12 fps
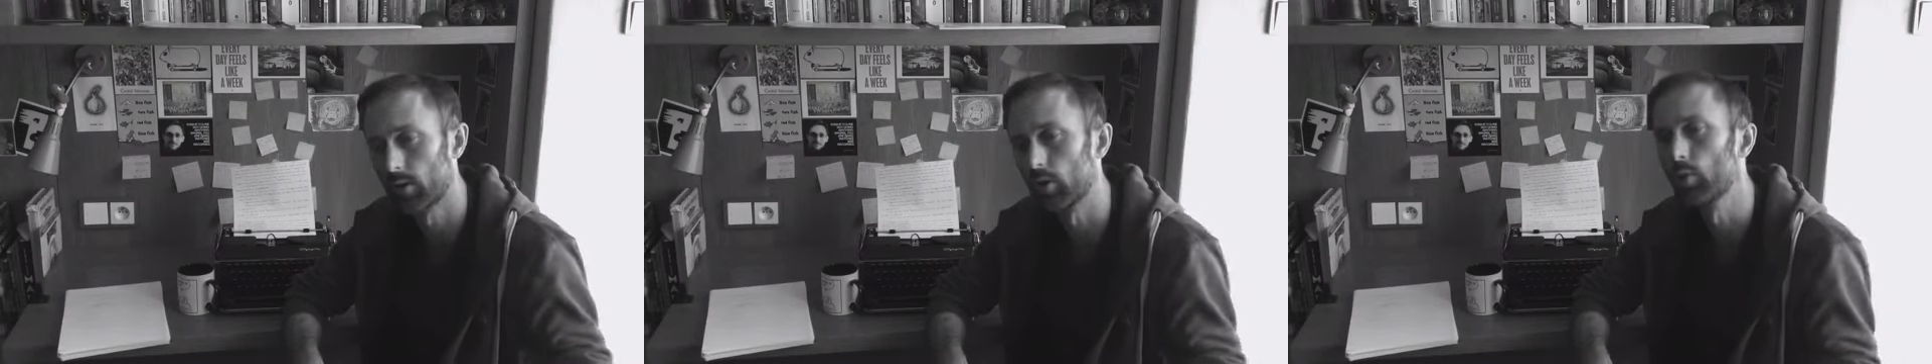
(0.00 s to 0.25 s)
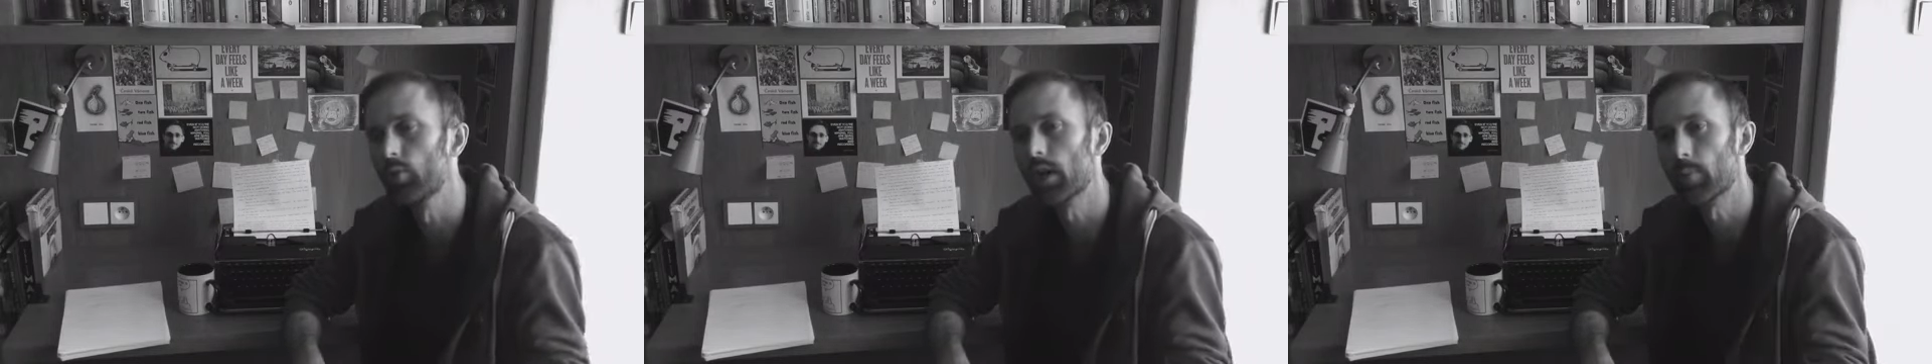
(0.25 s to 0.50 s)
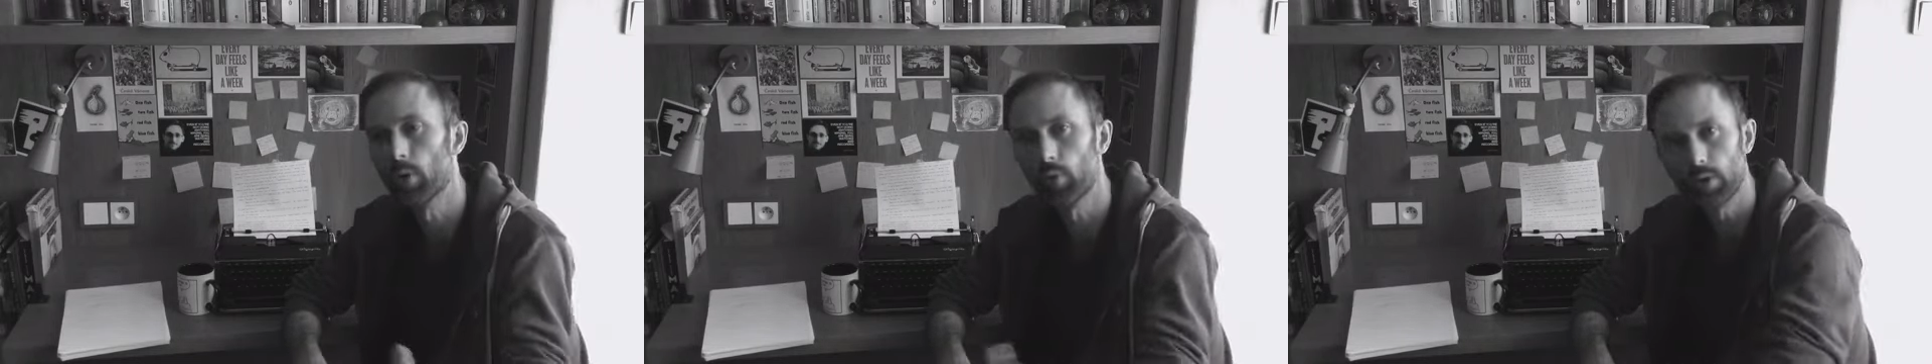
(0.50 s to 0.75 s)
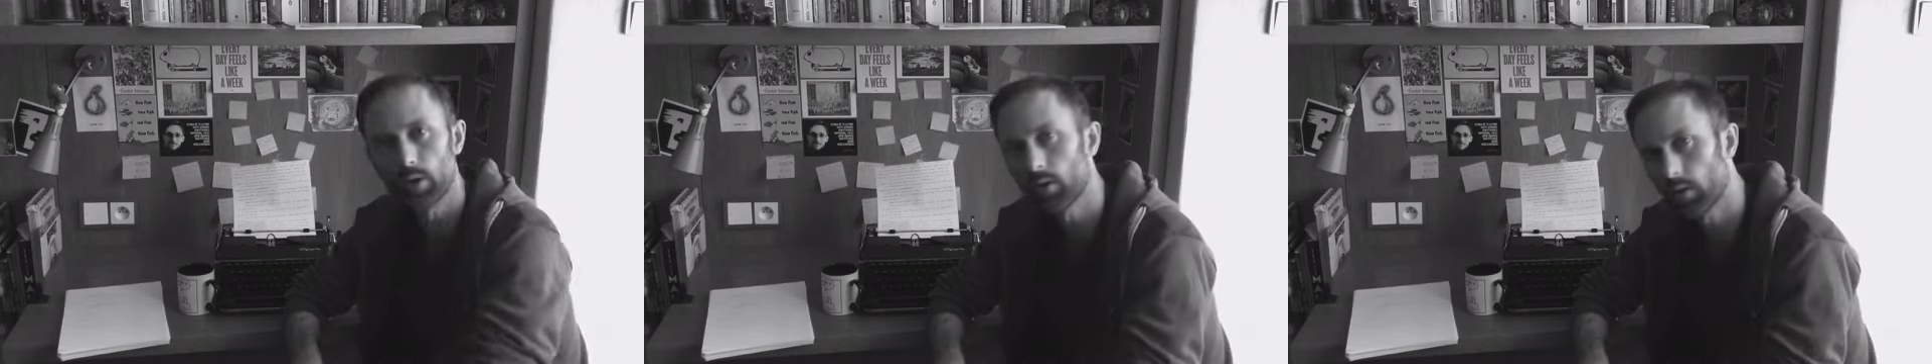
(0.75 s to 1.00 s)

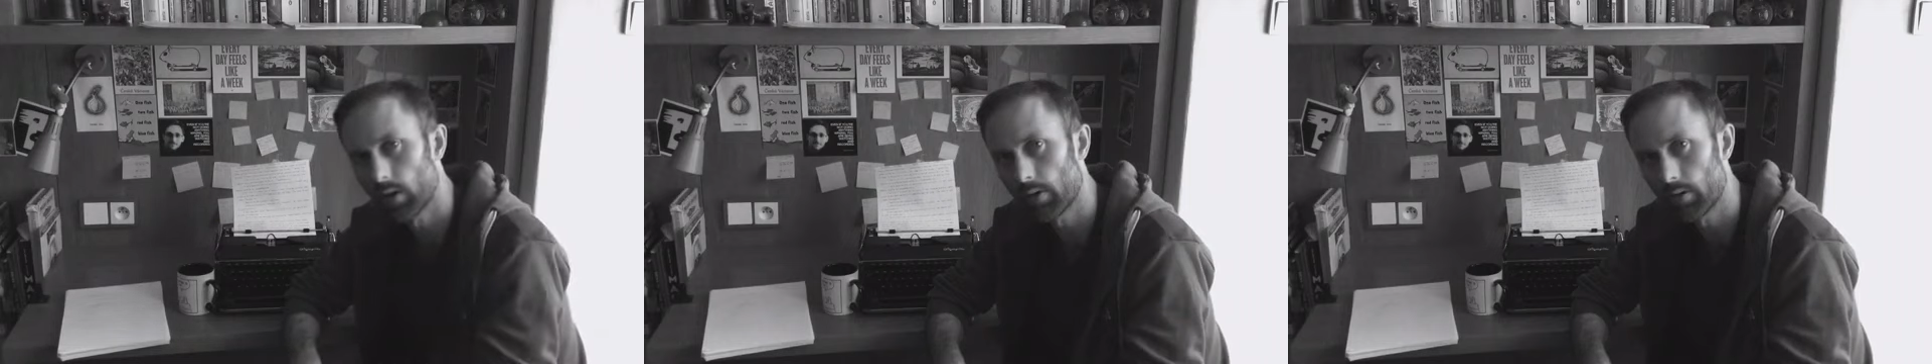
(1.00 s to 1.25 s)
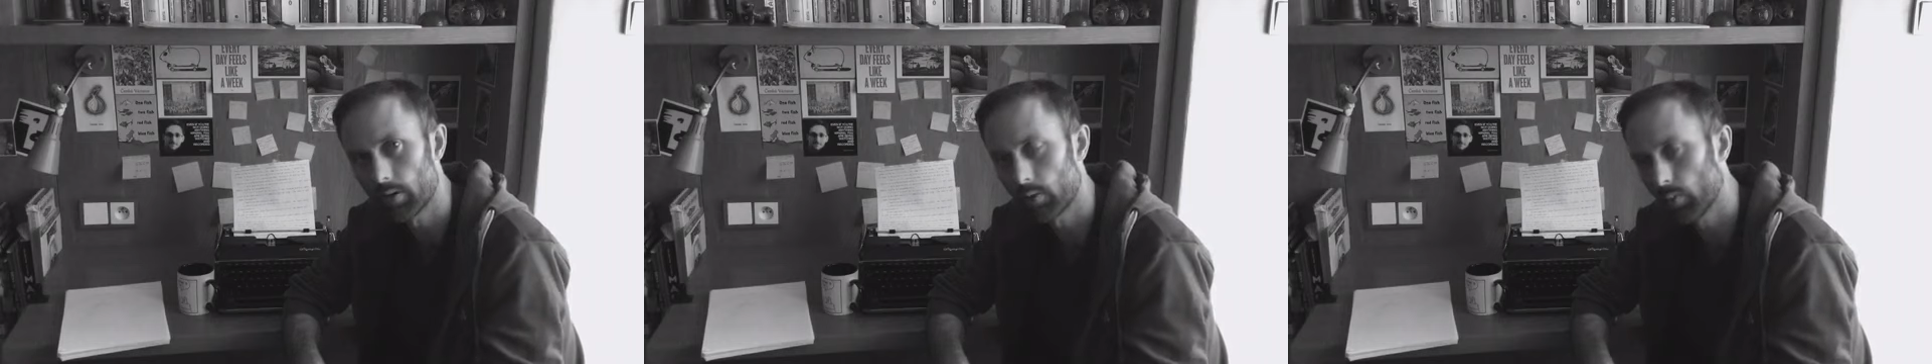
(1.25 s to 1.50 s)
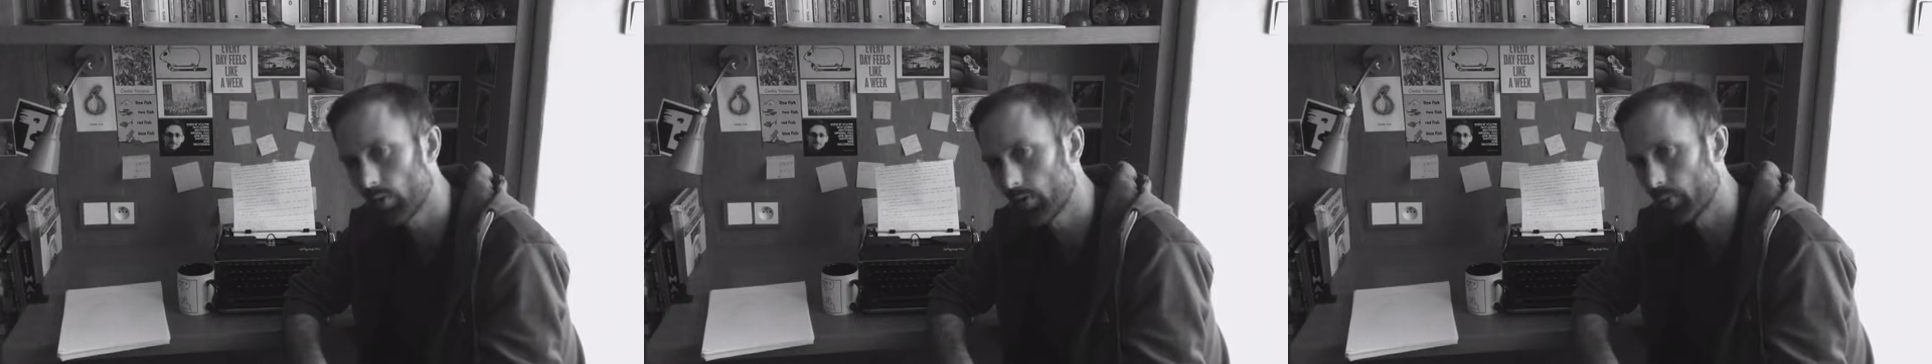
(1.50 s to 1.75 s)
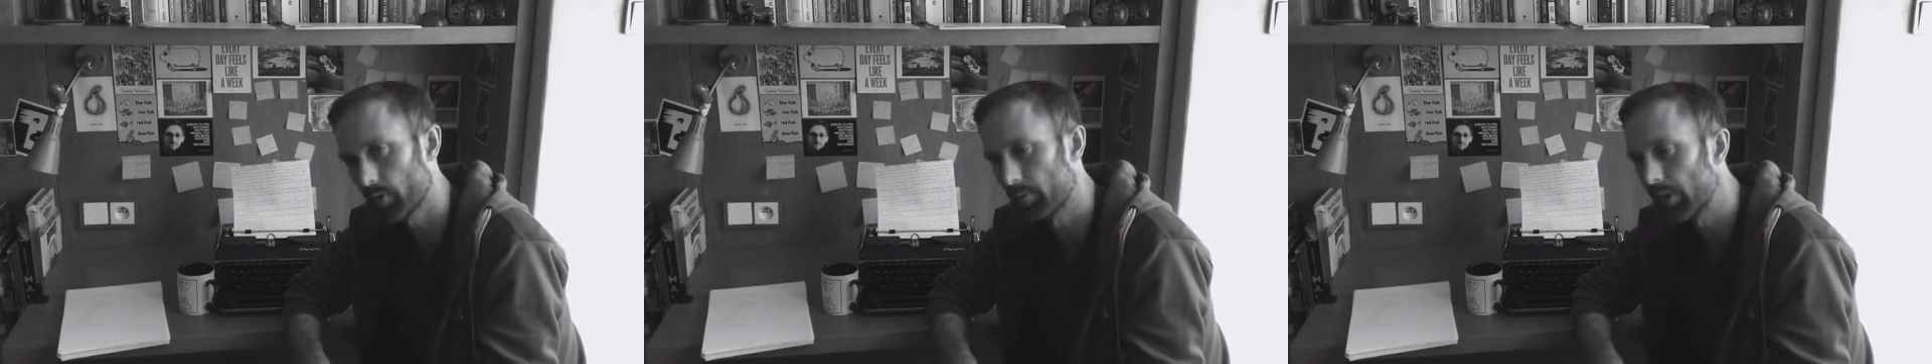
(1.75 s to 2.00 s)
eudaimonia, I think it was,
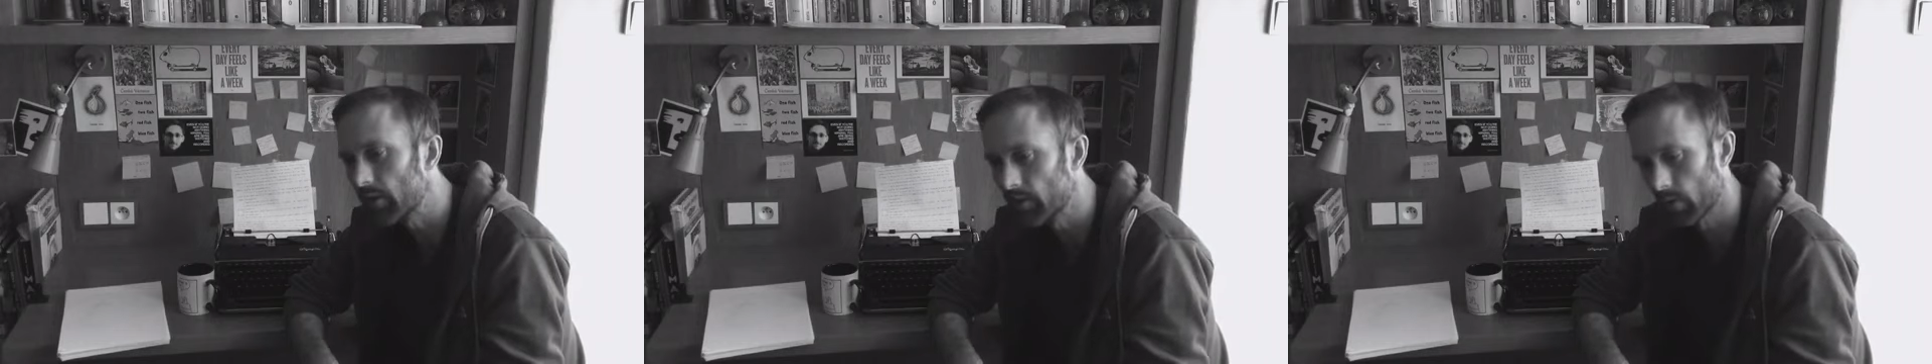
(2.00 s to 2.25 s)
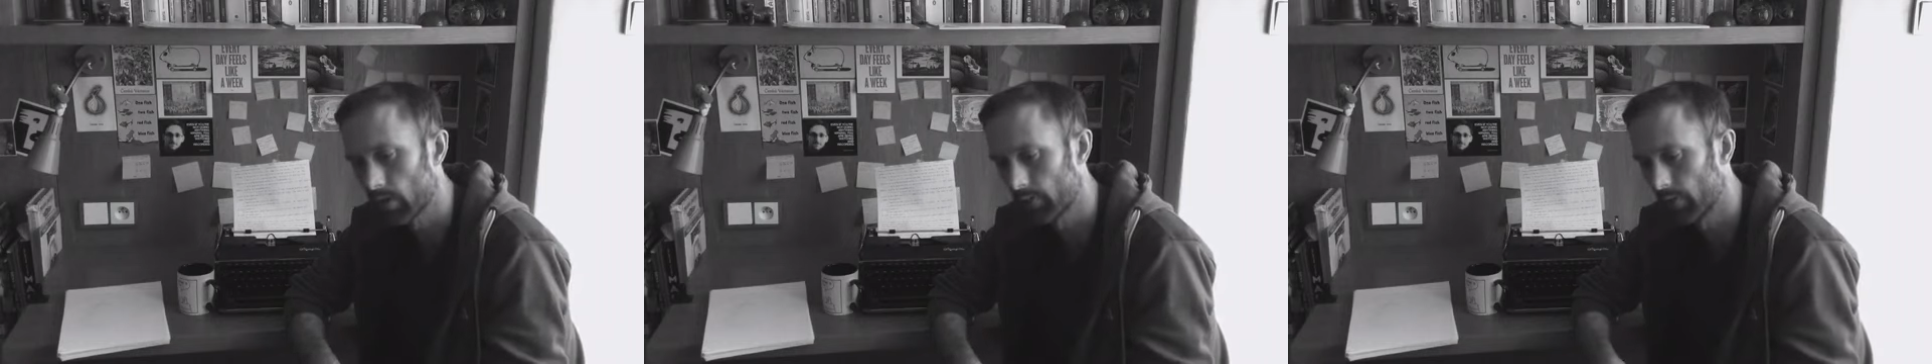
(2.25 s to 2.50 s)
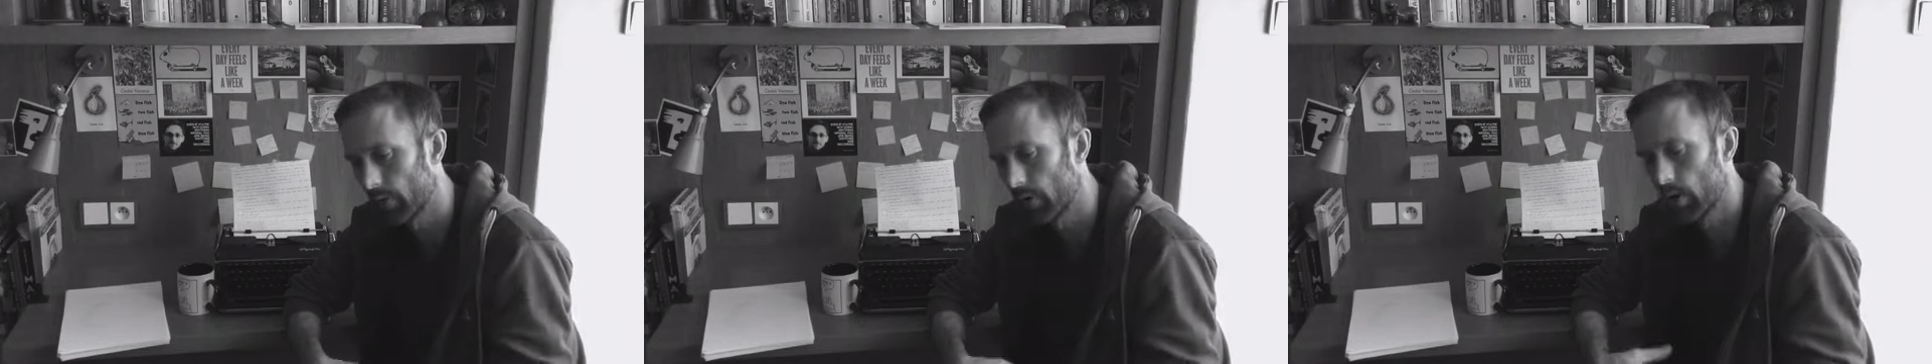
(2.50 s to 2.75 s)
which means kind of